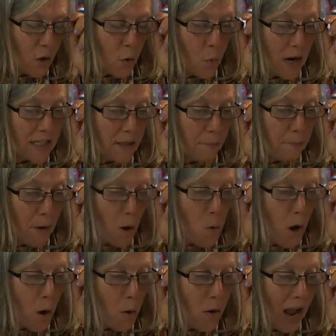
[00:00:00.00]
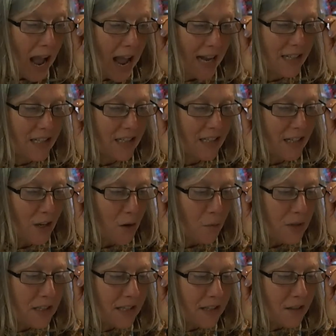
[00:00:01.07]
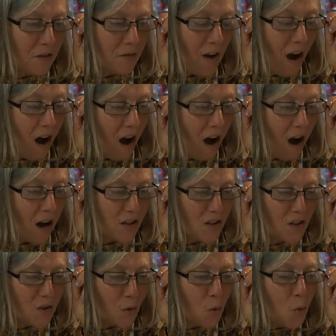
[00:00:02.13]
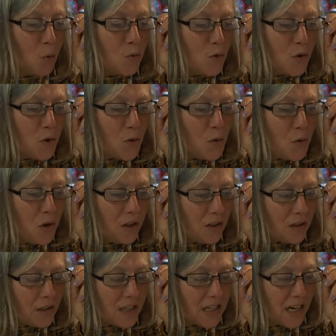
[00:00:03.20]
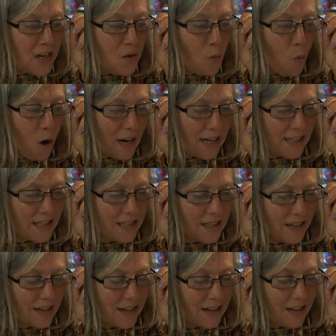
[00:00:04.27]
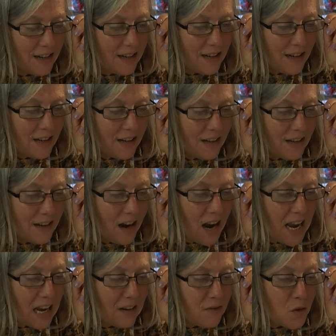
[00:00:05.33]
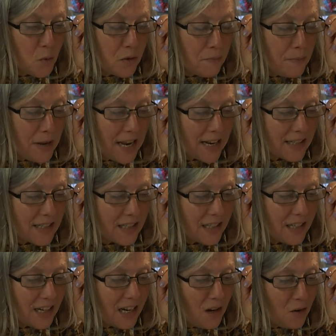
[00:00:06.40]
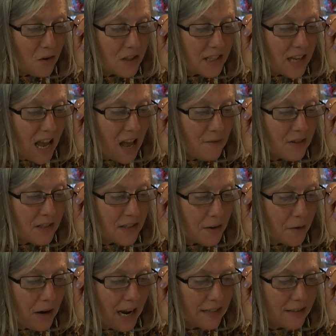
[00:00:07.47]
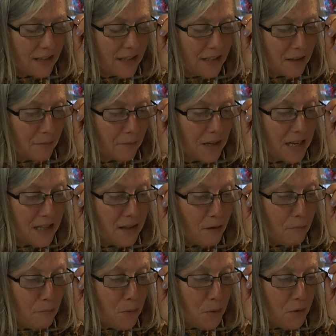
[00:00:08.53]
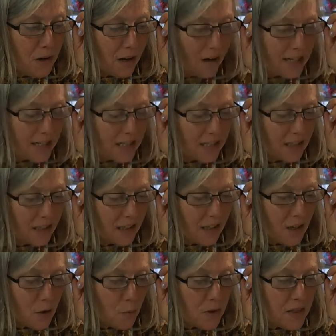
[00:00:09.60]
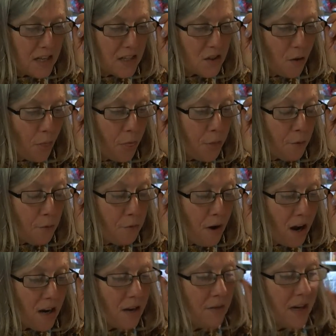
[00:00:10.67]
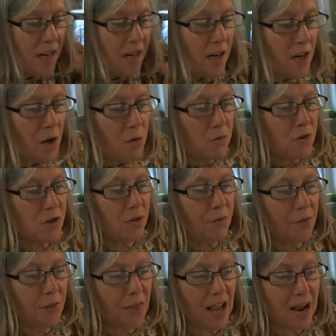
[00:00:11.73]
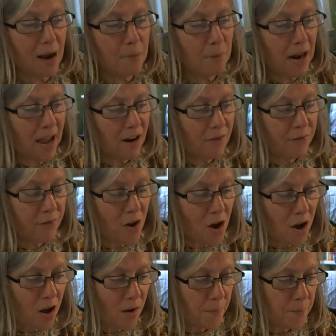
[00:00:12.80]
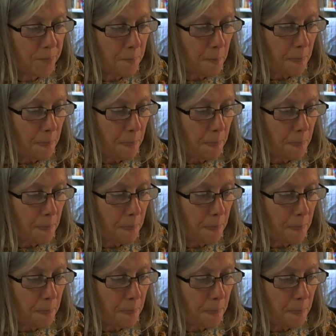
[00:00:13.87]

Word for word: who wears a boho hat with silver hearts all doodled in white. I have to admit, he looks ever so handsome in the moonlight with his thriving coat of thick black fur,